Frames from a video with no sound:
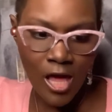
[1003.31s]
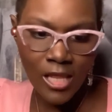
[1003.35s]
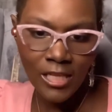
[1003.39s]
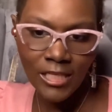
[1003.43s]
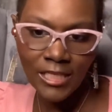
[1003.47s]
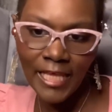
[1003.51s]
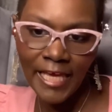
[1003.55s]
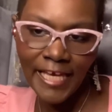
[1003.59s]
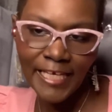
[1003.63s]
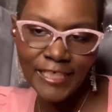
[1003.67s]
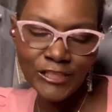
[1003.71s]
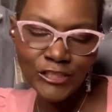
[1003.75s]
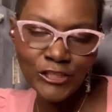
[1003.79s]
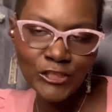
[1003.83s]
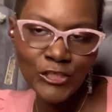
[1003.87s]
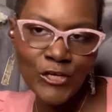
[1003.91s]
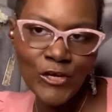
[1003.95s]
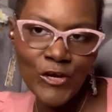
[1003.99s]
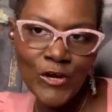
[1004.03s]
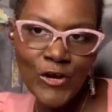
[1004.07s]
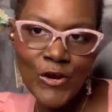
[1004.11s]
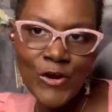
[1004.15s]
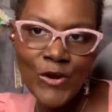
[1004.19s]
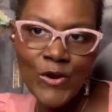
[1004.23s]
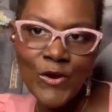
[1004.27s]

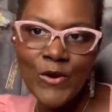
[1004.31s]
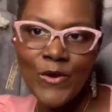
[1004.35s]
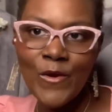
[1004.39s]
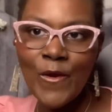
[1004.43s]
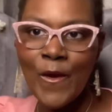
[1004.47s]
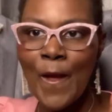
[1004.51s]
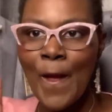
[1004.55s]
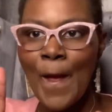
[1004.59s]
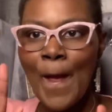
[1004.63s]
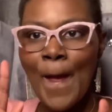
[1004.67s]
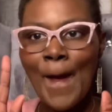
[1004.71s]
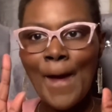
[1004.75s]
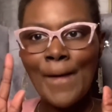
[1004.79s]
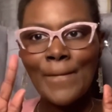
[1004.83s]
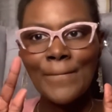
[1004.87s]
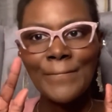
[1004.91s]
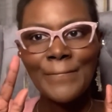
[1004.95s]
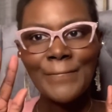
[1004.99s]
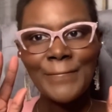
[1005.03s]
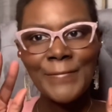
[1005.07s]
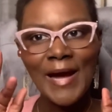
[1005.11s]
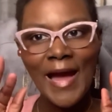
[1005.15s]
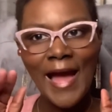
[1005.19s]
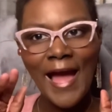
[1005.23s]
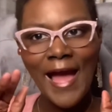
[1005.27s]
later.
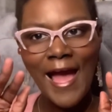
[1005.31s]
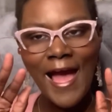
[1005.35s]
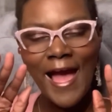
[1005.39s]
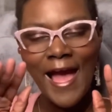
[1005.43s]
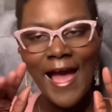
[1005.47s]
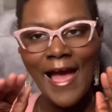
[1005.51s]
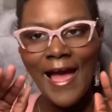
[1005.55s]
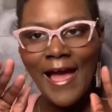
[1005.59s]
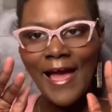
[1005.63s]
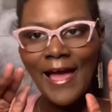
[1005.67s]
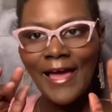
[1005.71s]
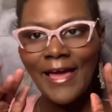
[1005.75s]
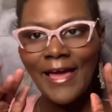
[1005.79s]
Bye.